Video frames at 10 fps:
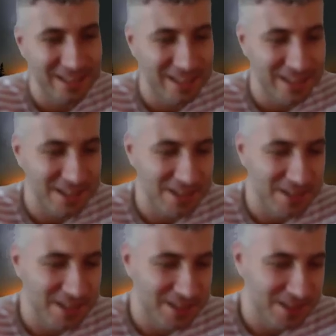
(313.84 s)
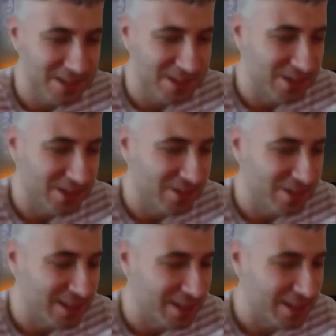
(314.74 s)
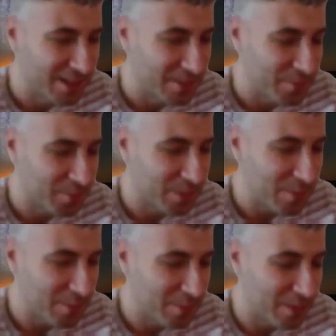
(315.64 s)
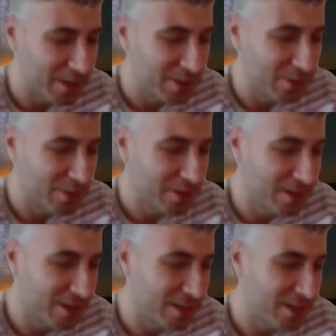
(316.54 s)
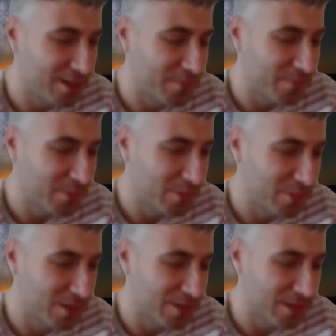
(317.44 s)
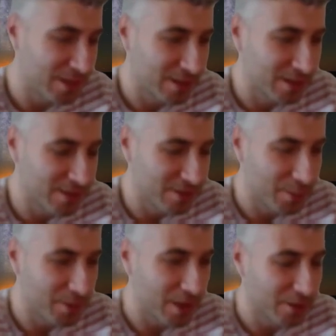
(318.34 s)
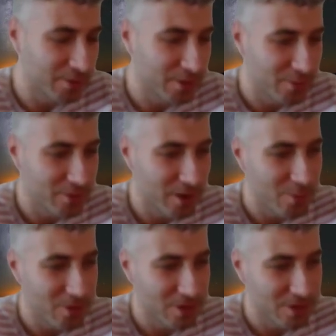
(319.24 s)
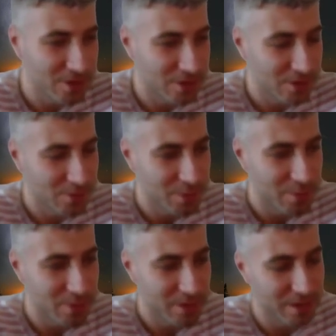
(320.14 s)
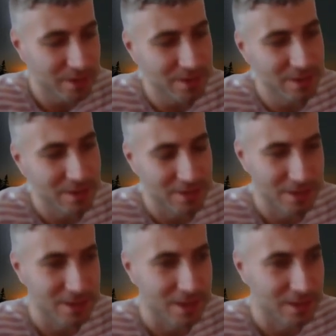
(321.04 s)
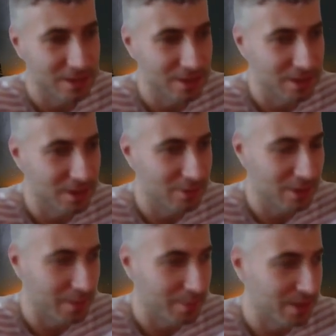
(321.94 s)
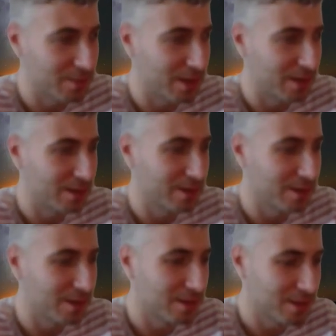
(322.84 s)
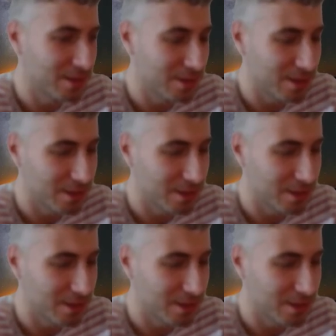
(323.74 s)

Yes, so my talk was stripped out from frameworks so people can easily understand what happens behind the scenes.